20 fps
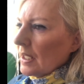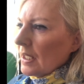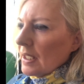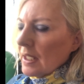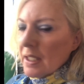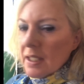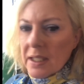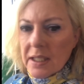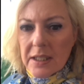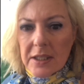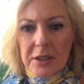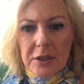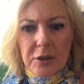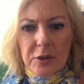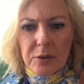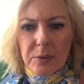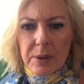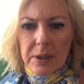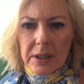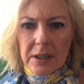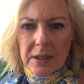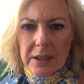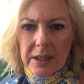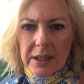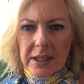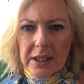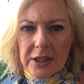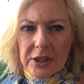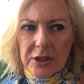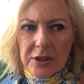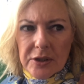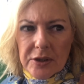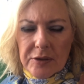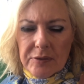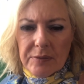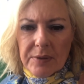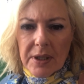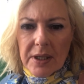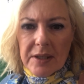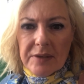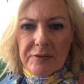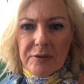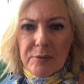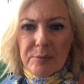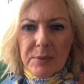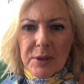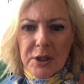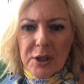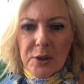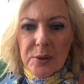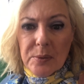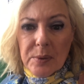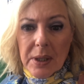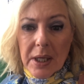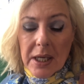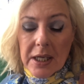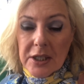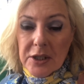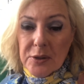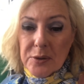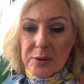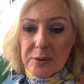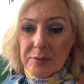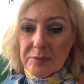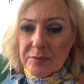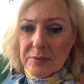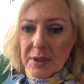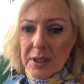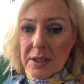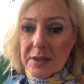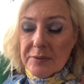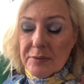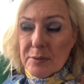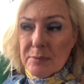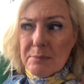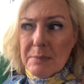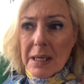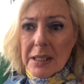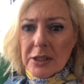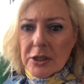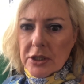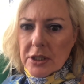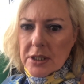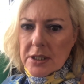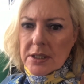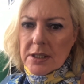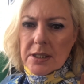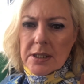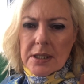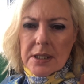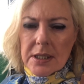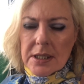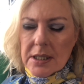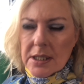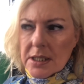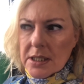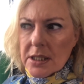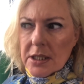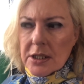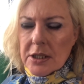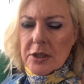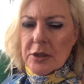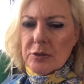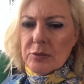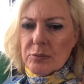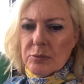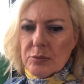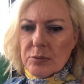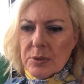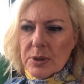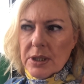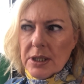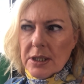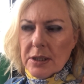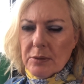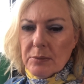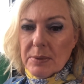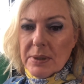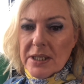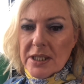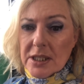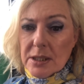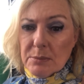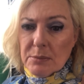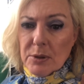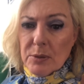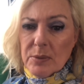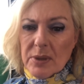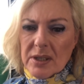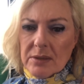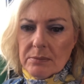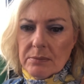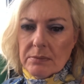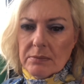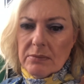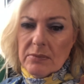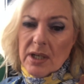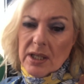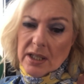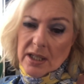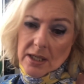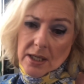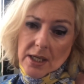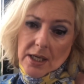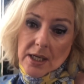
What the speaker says: It's a great location to fly from the UK. You can fly from Manchester to here, and it is really reasonable with Ryanair.